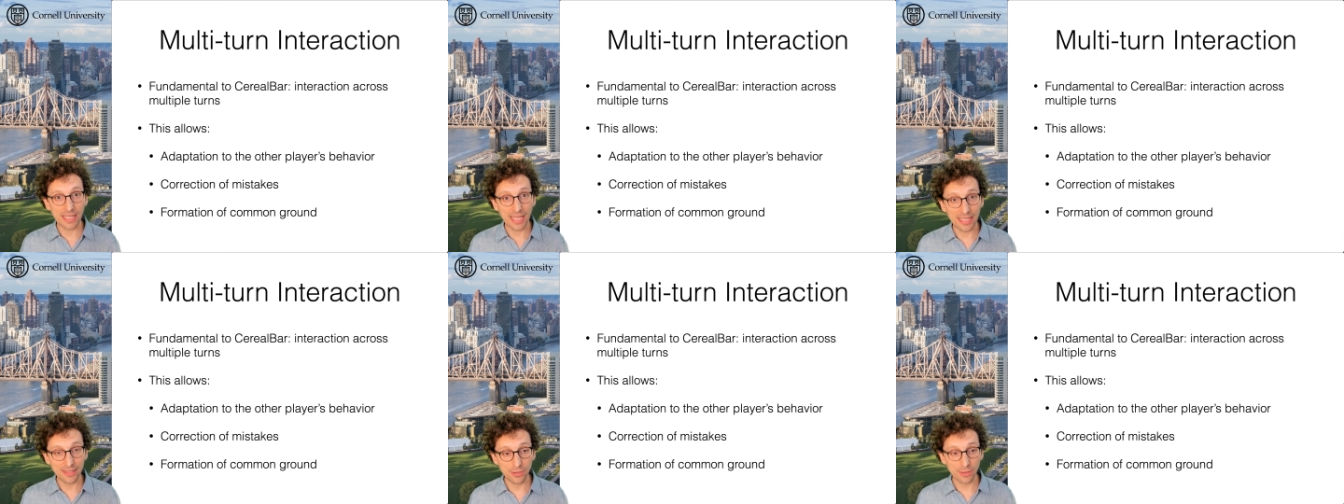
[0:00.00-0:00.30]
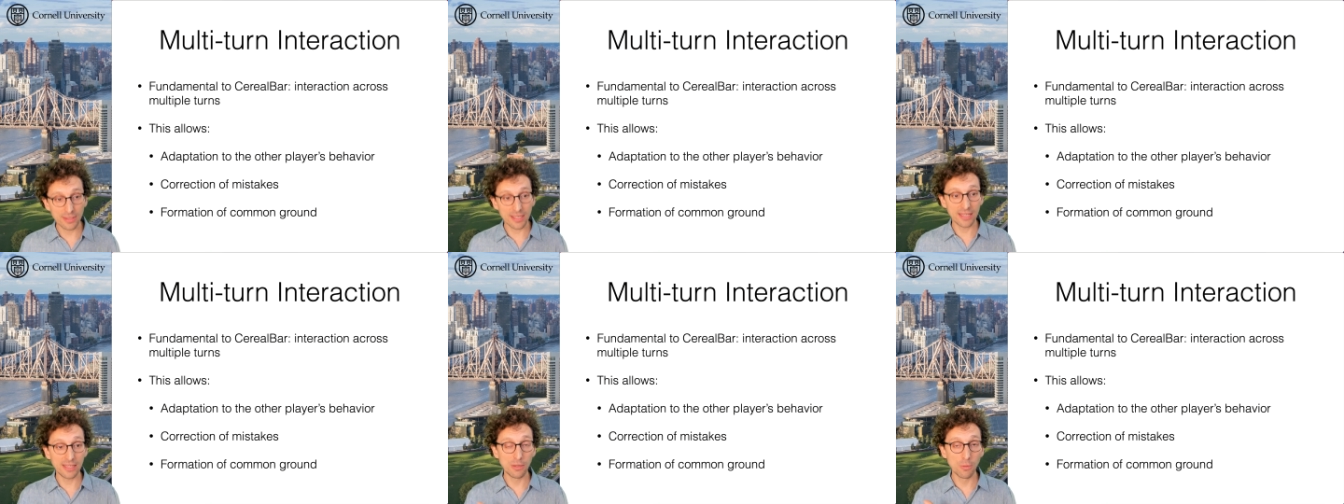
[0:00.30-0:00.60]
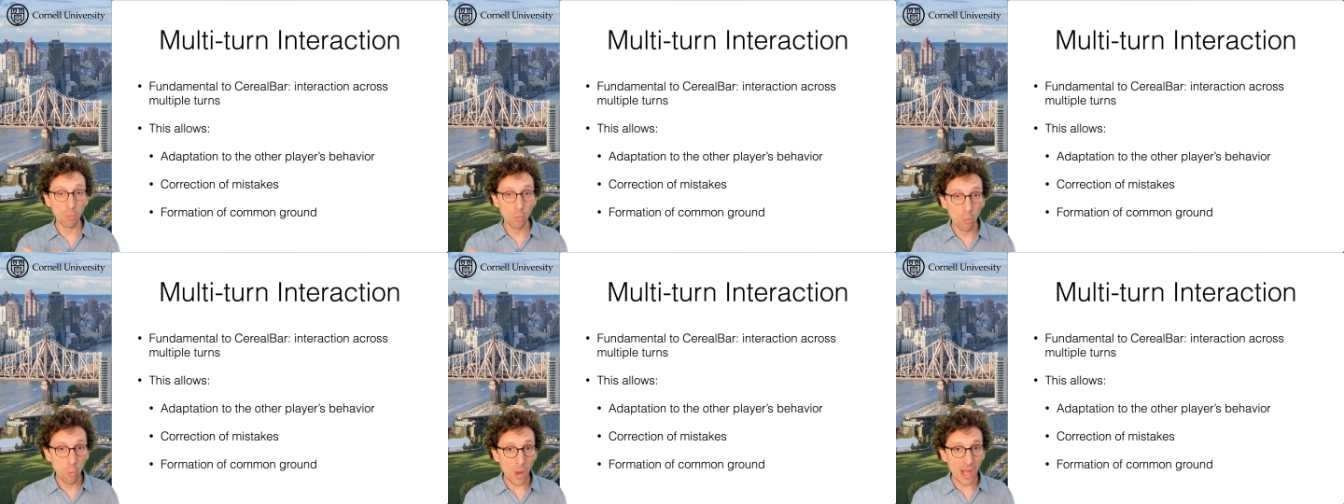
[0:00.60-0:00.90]

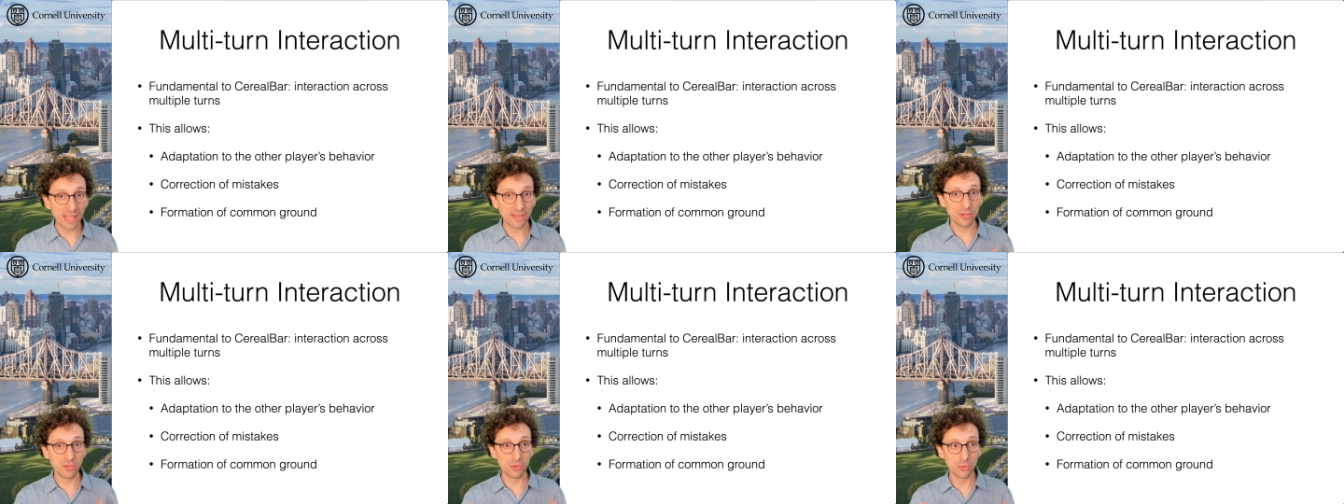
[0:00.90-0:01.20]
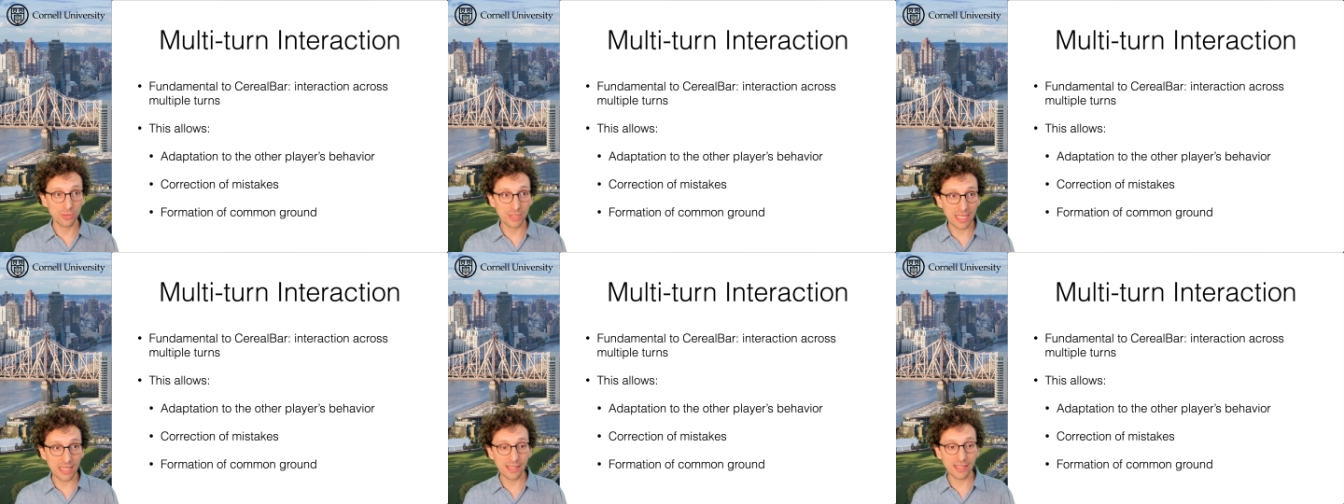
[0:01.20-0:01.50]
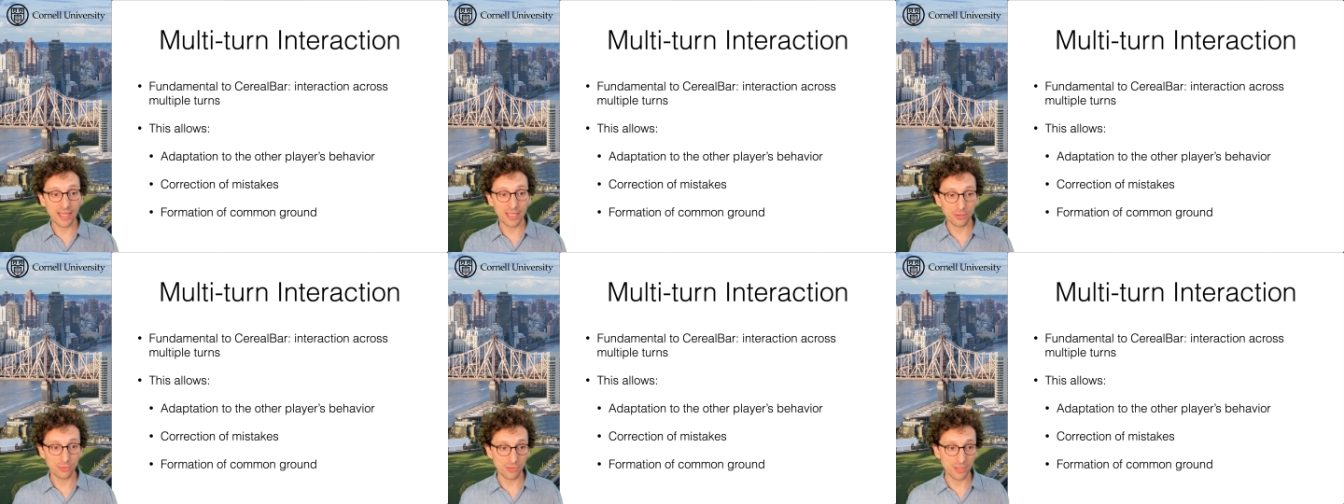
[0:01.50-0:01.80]
understanding what to
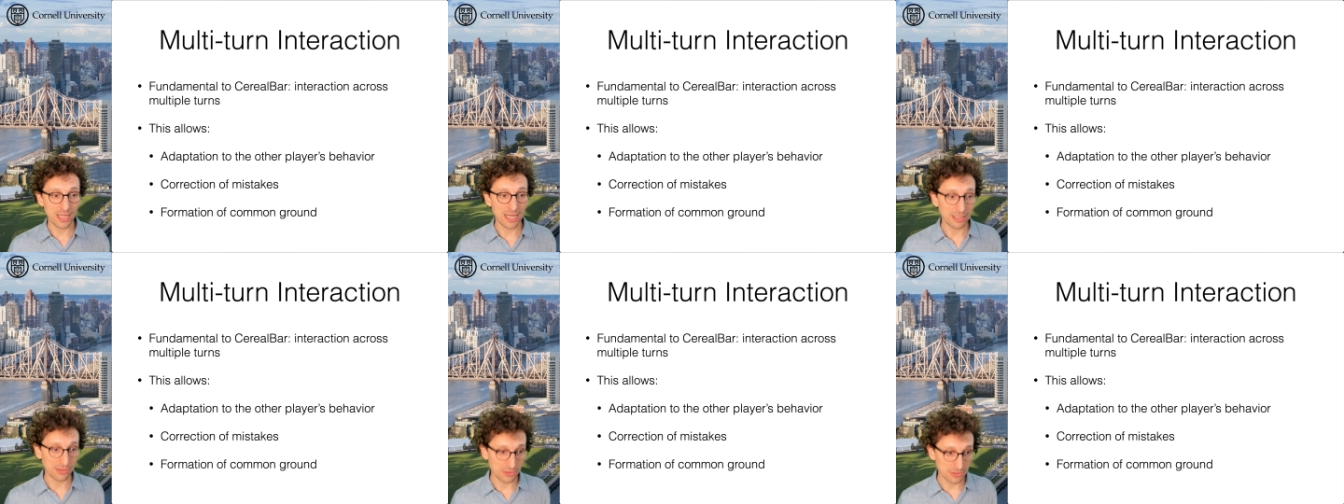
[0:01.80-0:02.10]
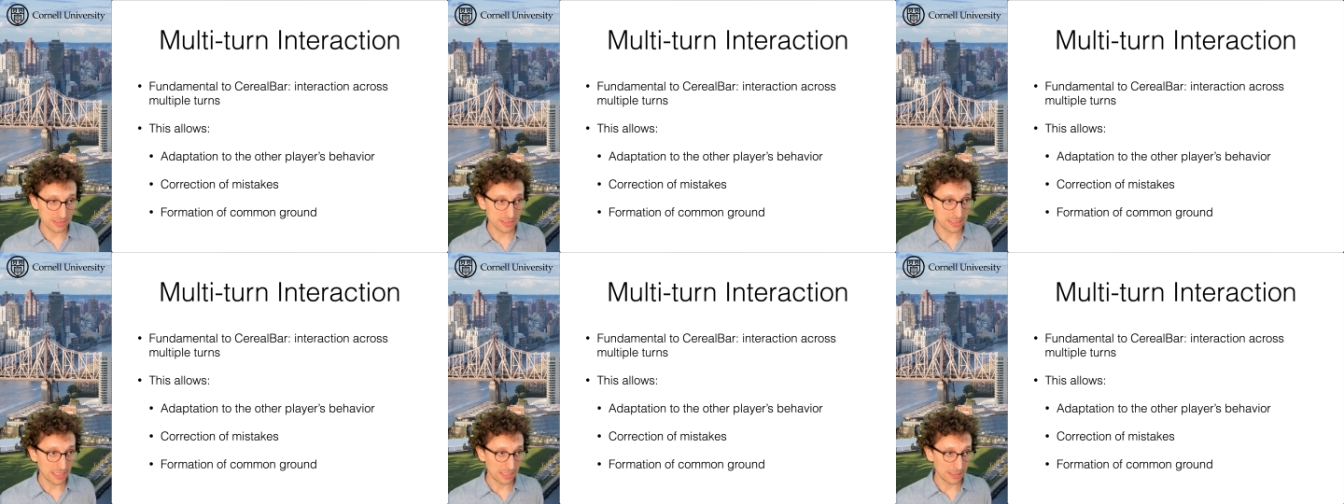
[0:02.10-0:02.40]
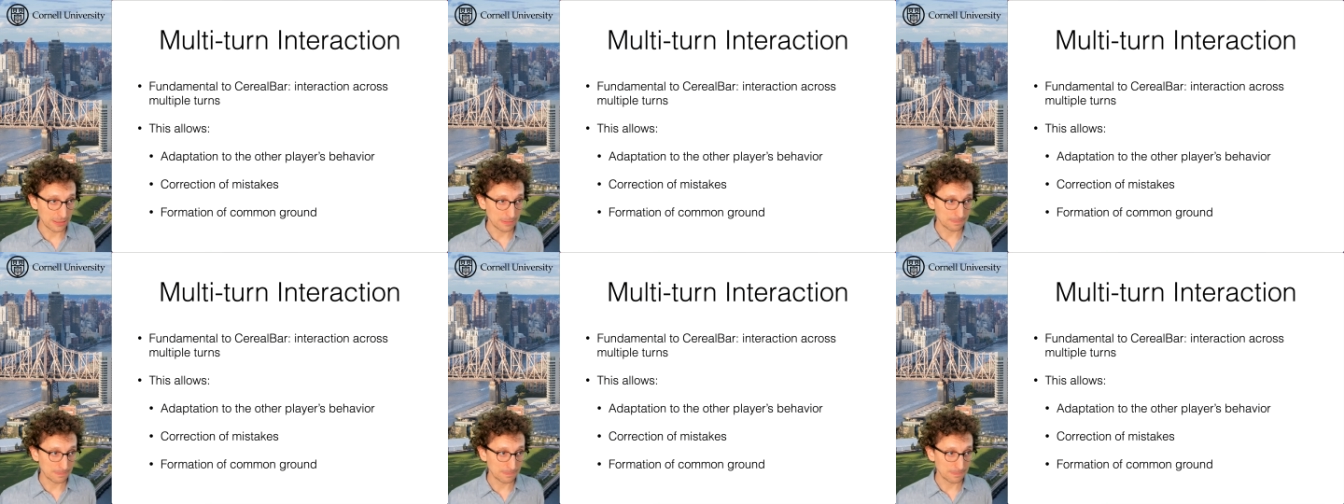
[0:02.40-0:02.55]
delegate to the other side.